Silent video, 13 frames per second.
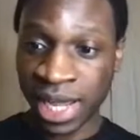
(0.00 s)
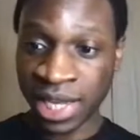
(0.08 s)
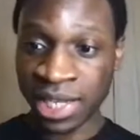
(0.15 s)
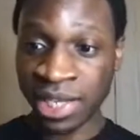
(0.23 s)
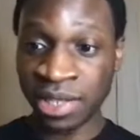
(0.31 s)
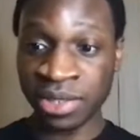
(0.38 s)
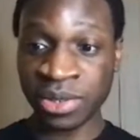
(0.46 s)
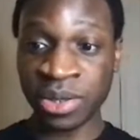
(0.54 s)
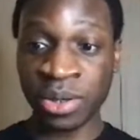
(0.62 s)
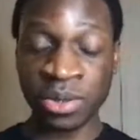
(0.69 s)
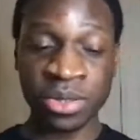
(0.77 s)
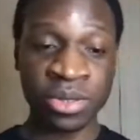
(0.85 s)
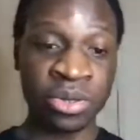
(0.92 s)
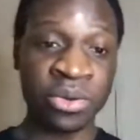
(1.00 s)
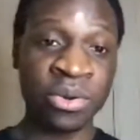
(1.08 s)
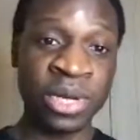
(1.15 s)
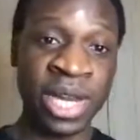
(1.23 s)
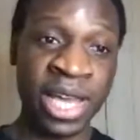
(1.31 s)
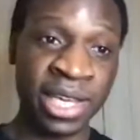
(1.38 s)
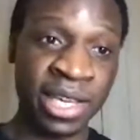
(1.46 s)
like he is also
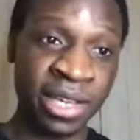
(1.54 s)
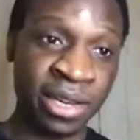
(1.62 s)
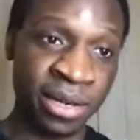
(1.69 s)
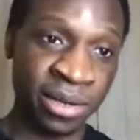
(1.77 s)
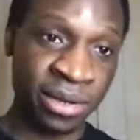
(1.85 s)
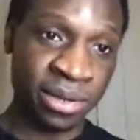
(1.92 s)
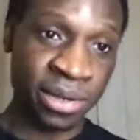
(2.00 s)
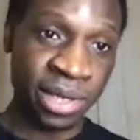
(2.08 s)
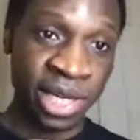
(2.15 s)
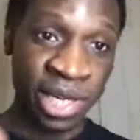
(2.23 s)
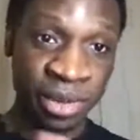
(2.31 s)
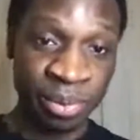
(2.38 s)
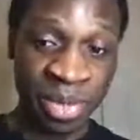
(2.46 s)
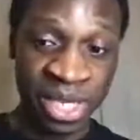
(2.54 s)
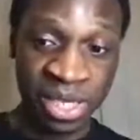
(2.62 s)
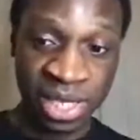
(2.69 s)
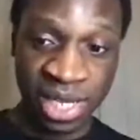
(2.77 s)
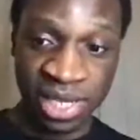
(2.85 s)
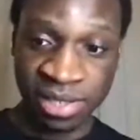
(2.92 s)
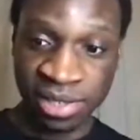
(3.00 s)
good like in
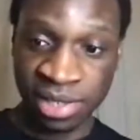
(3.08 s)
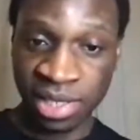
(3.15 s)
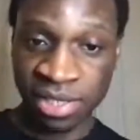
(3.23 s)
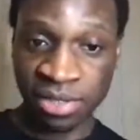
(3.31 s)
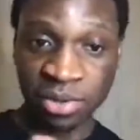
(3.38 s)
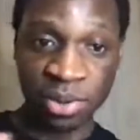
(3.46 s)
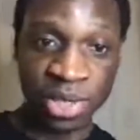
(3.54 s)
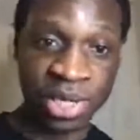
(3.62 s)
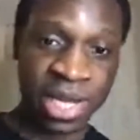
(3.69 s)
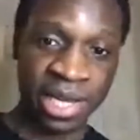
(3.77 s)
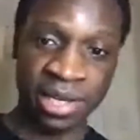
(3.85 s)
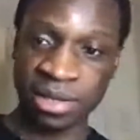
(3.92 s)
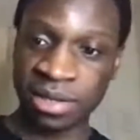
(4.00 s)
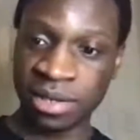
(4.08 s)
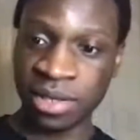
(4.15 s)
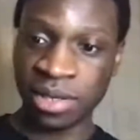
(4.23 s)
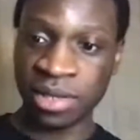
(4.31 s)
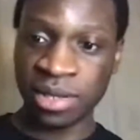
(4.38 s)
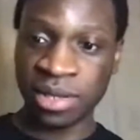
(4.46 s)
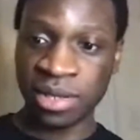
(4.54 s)
business. He's doing like
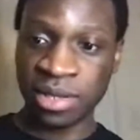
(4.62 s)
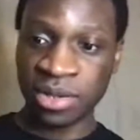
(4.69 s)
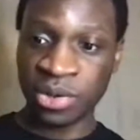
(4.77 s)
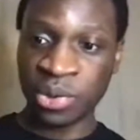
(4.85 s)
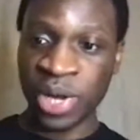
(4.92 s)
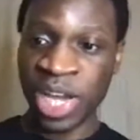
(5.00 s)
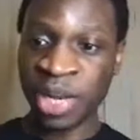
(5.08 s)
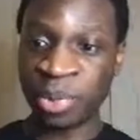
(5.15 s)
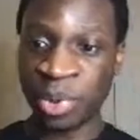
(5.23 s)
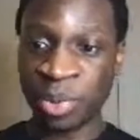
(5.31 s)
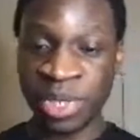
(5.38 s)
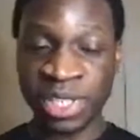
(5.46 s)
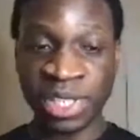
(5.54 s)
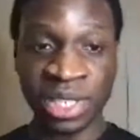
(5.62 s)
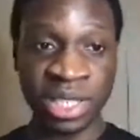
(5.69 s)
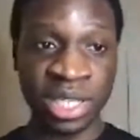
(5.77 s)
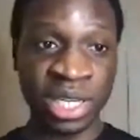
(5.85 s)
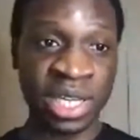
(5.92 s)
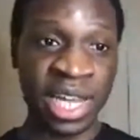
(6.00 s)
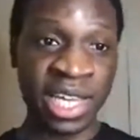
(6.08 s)
great
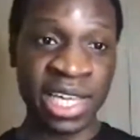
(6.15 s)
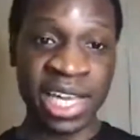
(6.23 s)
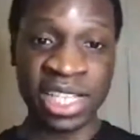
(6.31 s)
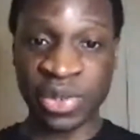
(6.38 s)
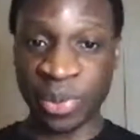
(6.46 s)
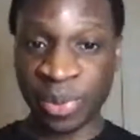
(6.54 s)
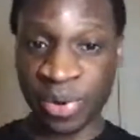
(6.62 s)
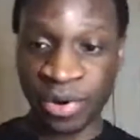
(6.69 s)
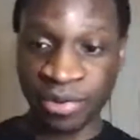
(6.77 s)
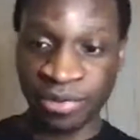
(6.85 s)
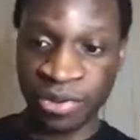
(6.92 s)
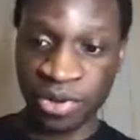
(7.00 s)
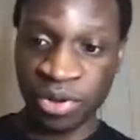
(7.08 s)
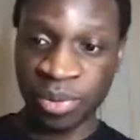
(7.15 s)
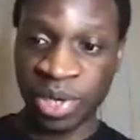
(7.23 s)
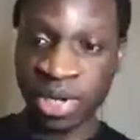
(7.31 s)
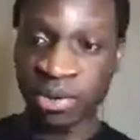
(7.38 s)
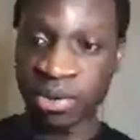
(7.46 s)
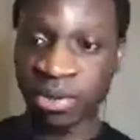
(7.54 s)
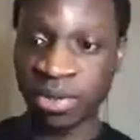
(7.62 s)
publicity, like he has a perfume
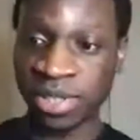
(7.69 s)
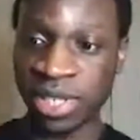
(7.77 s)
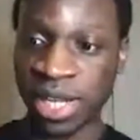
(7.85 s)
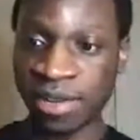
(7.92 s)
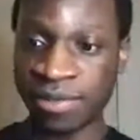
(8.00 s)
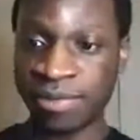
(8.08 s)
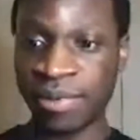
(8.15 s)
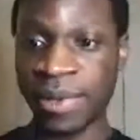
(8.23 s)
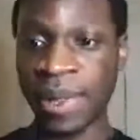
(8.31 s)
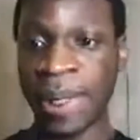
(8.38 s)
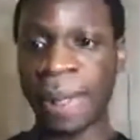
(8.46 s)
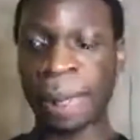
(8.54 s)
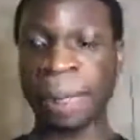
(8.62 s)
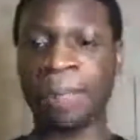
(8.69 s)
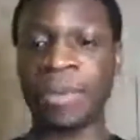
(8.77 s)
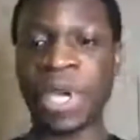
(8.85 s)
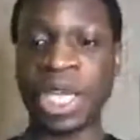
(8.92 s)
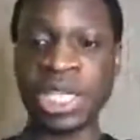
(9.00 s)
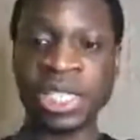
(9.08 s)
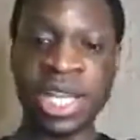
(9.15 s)
and all those stuff.
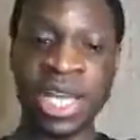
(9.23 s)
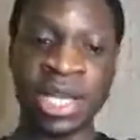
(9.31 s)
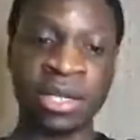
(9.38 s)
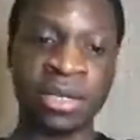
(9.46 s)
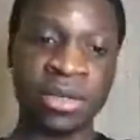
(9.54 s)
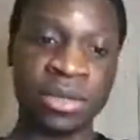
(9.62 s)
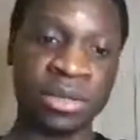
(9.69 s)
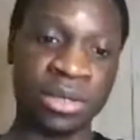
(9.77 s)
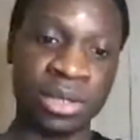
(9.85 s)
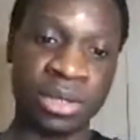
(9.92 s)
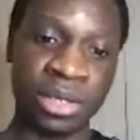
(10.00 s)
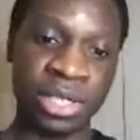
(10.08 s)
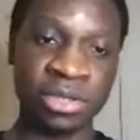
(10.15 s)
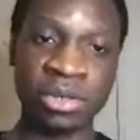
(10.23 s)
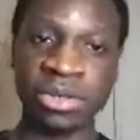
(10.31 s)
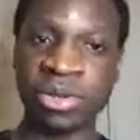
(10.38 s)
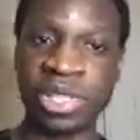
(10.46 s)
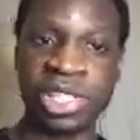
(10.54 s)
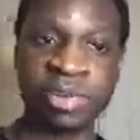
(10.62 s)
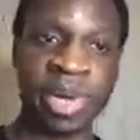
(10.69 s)
And it's like it's
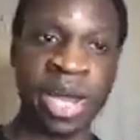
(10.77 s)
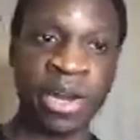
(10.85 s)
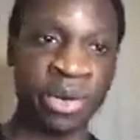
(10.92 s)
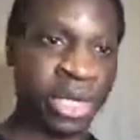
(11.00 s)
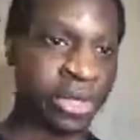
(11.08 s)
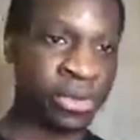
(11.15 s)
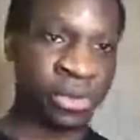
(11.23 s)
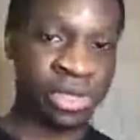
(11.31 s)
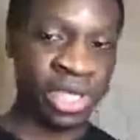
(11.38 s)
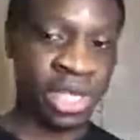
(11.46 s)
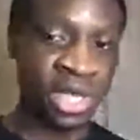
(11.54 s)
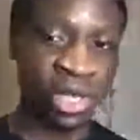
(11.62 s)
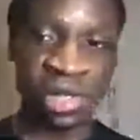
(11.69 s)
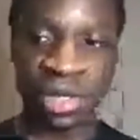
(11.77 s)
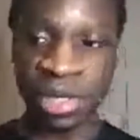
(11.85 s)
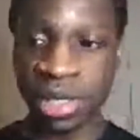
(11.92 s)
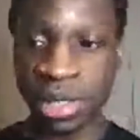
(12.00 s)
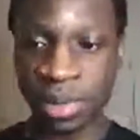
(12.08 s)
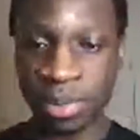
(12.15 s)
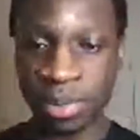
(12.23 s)
also inspiring to see
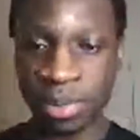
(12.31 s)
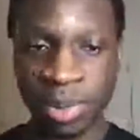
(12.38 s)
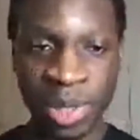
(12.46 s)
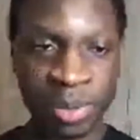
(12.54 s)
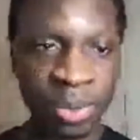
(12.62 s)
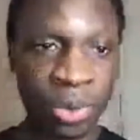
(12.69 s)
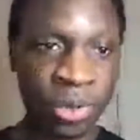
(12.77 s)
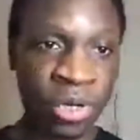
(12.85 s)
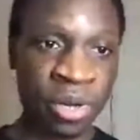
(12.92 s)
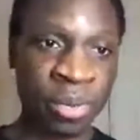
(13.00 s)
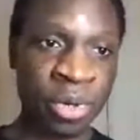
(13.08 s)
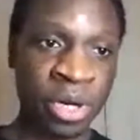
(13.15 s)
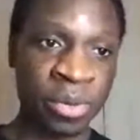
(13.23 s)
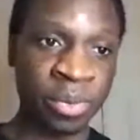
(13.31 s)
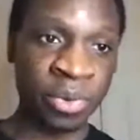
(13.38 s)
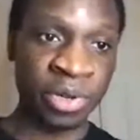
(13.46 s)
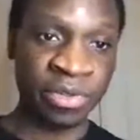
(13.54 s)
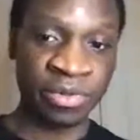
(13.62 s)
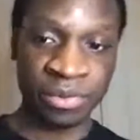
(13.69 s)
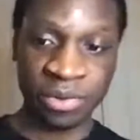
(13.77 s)
people come up with
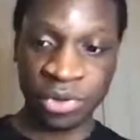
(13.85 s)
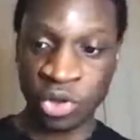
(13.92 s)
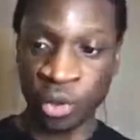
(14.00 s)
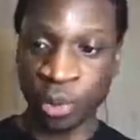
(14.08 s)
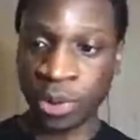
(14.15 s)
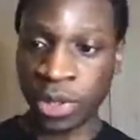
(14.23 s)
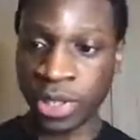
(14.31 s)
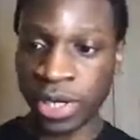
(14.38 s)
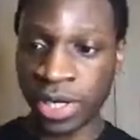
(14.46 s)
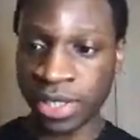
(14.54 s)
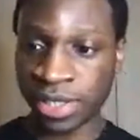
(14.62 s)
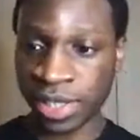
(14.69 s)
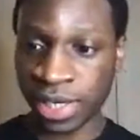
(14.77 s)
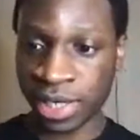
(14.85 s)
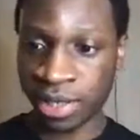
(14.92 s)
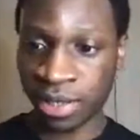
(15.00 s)
new products and